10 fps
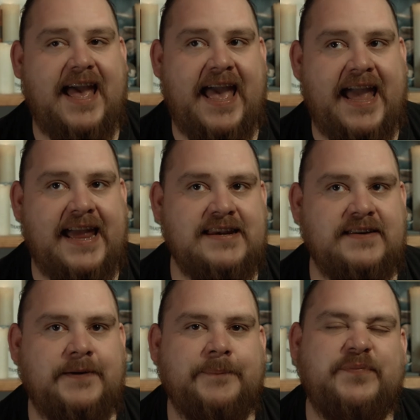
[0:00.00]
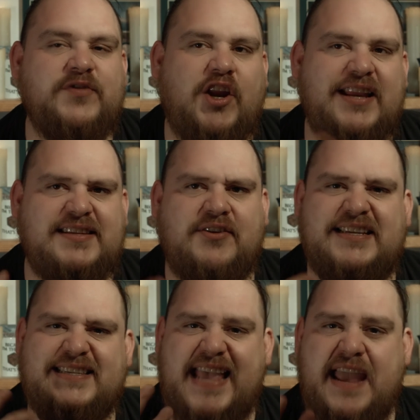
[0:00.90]
and not necessarily
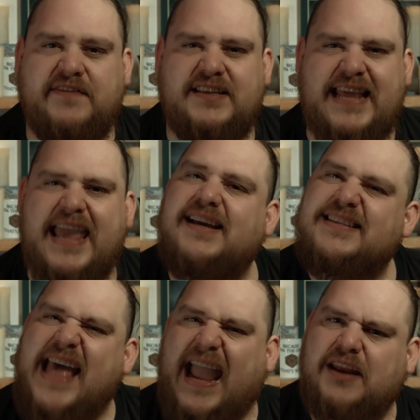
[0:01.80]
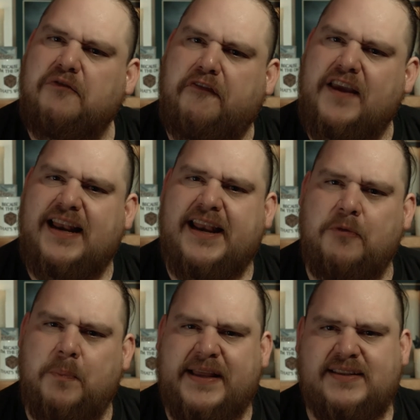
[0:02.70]
save the day, because that can feel a little
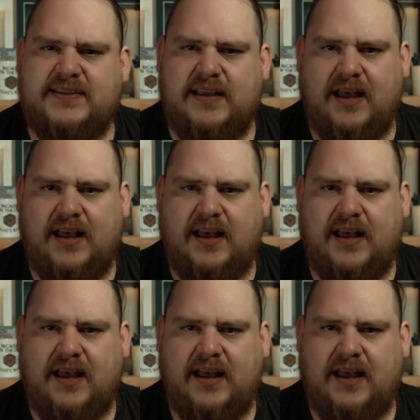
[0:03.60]
bit